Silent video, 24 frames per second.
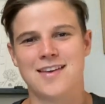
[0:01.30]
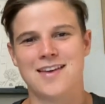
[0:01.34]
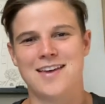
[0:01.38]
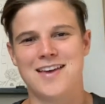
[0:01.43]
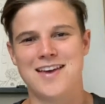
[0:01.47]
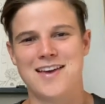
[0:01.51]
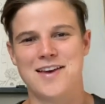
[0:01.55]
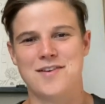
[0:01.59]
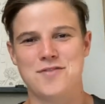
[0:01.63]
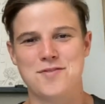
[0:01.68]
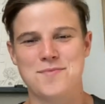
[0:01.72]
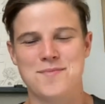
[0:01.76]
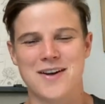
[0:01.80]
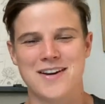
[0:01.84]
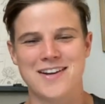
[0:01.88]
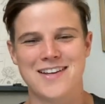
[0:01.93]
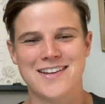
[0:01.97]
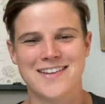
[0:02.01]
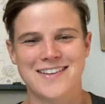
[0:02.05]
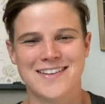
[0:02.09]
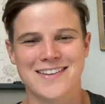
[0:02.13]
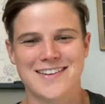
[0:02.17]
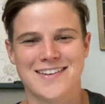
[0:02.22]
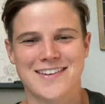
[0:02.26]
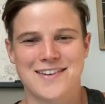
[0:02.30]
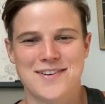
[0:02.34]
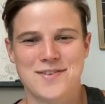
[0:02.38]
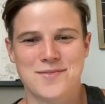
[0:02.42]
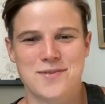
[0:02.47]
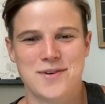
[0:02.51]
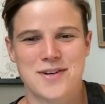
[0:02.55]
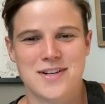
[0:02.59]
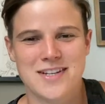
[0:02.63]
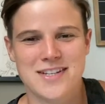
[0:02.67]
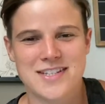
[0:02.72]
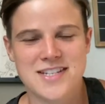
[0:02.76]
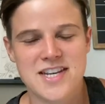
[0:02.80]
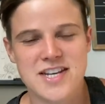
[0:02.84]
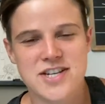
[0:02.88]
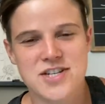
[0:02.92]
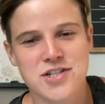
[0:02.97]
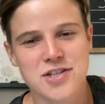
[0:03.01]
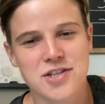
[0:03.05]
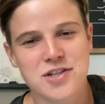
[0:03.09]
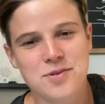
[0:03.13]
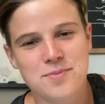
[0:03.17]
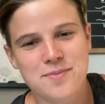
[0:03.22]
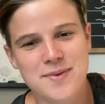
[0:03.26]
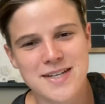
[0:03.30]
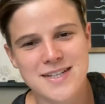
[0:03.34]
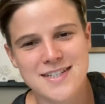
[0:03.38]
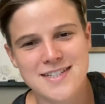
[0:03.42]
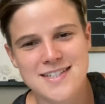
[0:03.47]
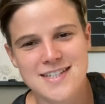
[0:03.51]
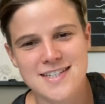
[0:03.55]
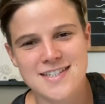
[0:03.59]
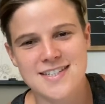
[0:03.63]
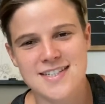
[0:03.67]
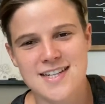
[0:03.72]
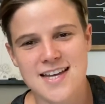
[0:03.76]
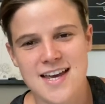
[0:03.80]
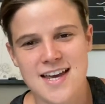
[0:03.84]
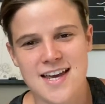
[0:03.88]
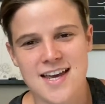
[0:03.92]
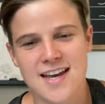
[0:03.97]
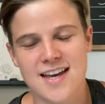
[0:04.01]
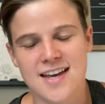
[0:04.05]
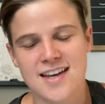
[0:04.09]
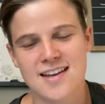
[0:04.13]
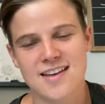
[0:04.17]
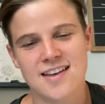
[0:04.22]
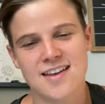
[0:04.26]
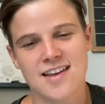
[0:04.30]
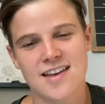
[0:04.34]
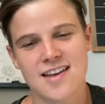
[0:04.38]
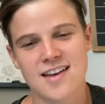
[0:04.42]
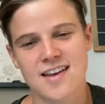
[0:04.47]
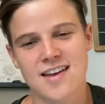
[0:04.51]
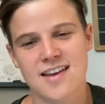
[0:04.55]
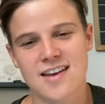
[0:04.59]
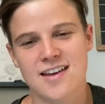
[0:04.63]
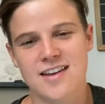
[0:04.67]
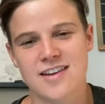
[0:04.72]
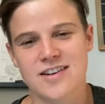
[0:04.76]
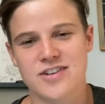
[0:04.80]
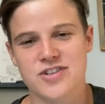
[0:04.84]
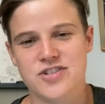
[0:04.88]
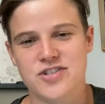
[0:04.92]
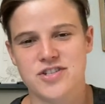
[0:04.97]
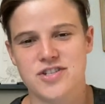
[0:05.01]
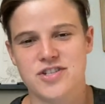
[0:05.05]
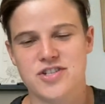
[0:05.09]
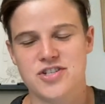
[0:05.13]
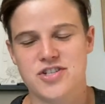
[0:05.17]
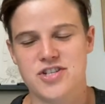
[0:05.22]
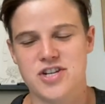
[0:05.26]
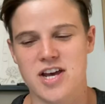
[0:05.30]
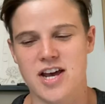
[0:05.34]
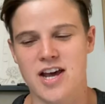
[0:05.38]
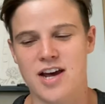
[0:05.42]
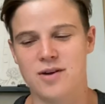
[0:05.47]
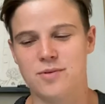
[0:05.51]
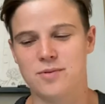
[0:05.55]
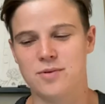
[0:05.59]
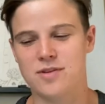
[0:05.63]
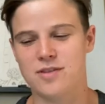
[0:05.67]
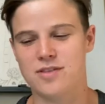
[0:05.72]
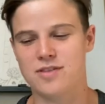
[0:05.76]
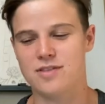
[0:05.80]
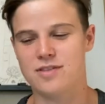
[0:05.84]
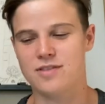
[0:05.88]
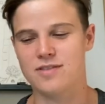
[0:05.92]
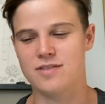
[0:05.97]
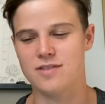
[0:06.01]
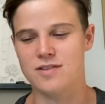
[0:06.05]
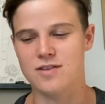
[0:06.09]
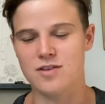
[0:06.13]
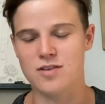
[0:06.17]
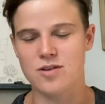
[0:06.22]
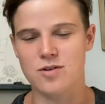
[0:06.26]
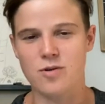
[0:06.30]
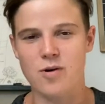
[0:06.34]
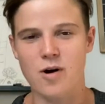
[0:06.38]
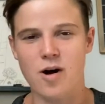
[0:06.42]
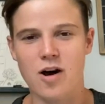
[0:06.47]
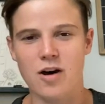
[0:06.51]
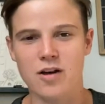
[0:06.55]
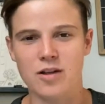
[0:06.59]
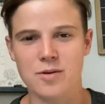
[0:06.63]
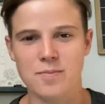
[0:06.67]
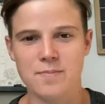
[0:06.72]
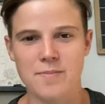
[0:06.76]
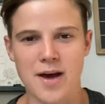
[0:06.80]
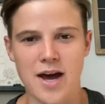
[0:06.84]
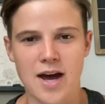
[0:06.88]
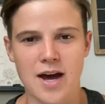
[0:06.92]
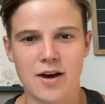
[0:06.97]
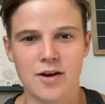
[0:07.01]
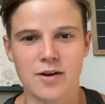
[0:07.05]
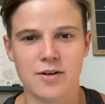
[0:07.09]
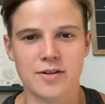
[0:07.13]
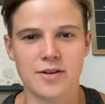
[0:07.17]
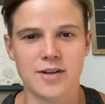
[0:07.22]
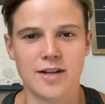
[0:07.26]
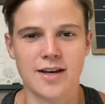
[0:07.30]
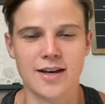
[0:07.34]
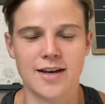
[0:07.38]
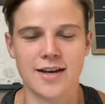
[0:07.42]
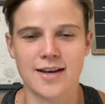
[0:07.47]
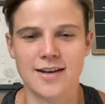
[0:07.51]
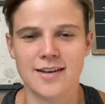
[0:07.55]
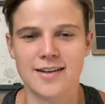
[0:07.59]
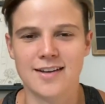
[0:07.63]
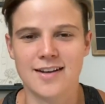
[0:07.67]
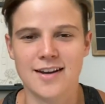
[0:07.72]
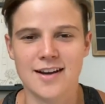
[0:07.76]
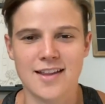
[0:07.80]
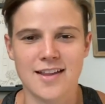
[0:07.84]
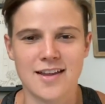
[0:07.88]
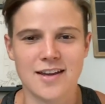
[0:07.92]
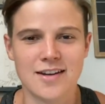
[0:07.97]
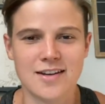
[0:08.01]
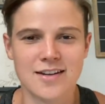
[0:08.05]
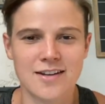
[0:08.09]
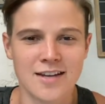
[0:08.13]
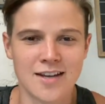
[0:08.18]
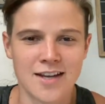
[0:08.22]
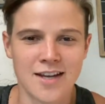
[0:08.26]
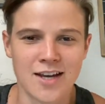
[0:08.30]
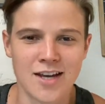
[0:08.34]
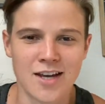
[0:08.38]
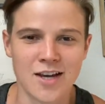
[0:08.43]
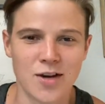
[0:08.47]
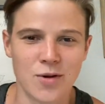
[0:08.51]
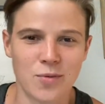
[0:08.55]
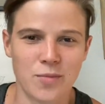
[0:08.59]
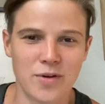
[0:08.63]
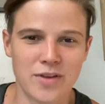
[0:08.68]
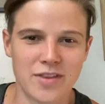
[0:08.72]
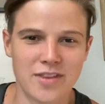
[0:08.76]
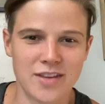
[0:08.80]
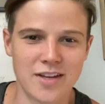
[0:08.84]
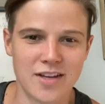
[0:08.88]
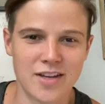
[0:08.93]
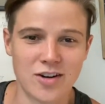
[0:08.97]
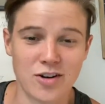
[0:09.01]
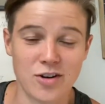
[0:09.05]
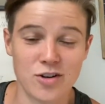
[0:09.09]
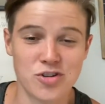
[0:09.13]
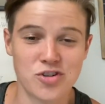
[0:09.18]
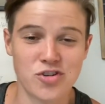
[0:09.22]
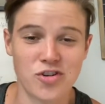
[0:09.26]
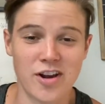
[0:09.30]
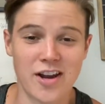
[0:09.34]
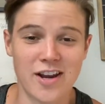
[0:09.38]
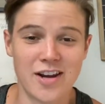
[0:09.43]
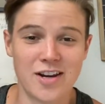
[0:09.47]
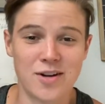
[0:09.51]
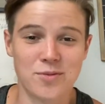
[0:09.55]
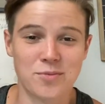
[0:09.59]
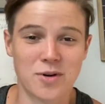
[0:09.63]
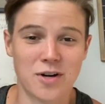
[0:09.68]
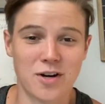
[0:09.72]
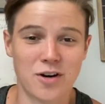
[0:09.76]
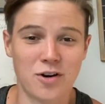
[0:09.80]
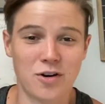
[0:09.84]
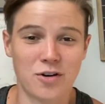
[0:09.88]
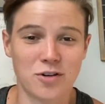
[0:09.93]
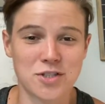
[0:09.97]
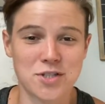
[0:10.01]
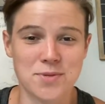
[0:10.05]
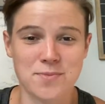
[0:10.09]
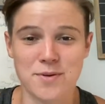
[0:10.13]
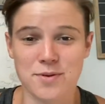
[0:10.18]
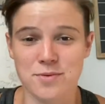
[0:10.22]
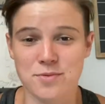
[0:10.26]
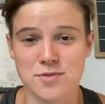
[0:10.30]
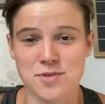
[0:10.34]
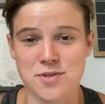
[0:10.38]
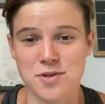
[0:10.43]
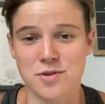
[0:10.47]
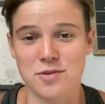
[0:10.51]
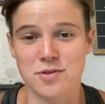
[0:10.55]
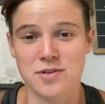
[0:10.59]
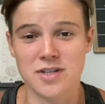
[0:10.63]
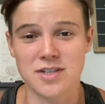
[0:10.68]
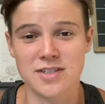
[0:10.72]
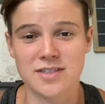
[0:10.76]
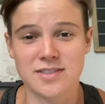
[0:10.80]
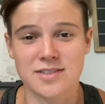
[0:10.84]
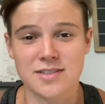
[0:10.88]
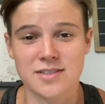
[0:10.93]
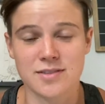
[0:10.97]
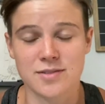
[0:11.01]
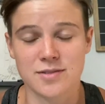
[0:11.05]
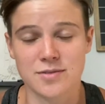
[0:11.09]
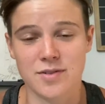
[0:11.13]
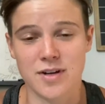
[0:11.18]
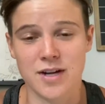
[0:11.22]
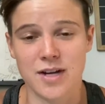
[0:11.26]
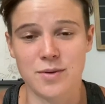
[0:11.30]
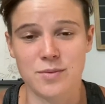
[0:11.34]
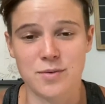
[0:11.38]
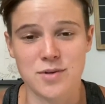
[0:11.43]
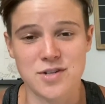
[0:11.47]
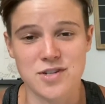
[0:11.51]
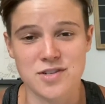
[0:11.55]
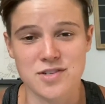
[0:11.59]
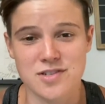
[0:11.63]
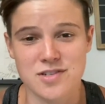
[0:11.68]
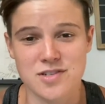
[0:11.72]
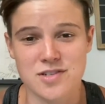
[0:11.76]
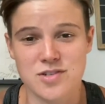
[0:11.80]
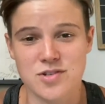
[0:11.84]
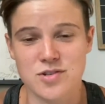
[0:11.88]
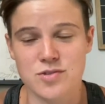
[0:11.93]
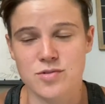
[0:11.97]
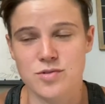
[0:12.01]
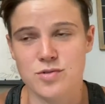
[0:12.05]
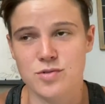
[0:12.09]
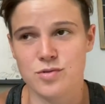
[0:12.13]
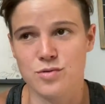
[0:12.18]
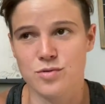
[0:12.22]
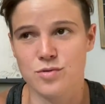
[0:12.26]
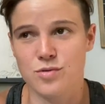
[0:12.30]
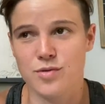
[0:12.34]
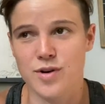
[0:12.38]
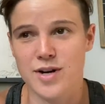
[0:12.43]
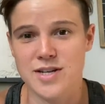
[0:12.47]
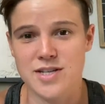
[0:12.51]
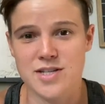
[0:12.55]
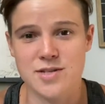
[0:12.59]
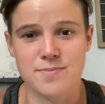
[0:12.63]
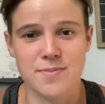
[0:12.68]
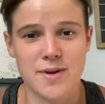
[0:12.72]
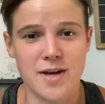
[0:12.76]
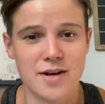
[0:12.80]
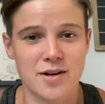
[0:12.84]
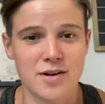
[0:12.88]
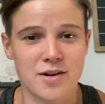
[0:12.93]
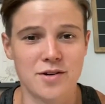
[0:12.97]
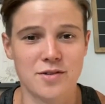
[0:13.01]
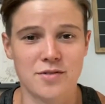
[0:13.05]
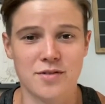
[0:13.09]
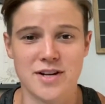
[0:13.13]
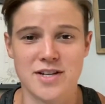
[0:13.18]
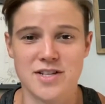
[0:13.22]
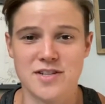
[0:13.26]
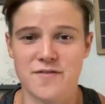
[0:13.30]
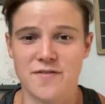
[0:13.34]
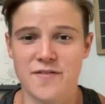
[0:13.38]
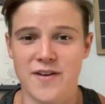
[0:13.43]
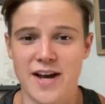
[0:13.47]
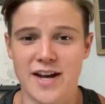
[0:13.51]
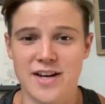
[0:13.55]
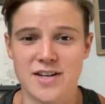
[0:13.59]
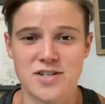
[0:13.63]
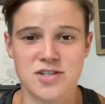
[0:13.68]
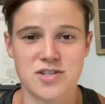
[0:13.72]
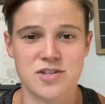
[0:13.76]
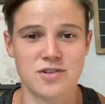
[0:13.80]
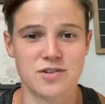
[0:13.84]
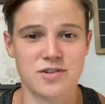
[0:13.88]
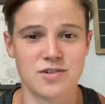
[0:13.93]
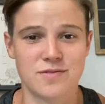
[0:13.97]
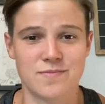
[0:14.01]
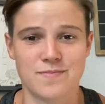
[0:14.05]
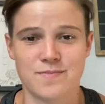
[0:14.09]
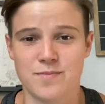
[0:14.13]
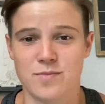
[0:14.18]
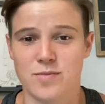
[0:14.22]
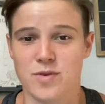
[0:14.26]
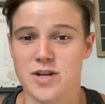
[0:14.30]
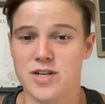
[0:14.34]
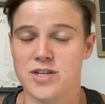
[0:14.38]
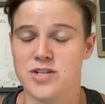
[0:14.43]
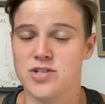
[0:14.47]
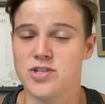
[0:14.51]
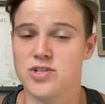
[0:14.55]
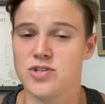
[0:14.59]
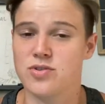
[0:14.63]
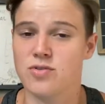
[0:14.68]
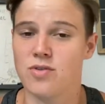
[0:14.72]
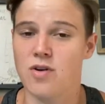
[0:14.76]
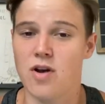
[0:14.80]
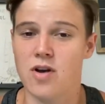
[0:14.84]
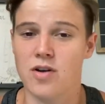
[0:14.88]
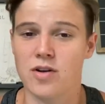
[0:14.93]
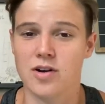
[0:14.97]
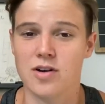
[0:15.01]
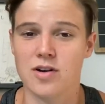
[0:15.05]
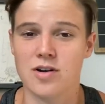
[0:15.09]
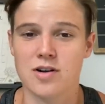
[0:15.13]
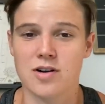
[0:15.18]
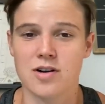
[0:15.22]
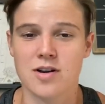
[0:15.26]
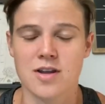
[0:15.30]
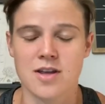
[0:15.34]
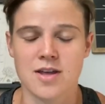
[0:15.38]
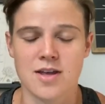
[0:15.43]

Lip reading: Hey everybody, wanted to teach a little bit today and just chat with you all about kind of that within our training, what our ultimate result is, right? Which is to race better, race faster, race stronger.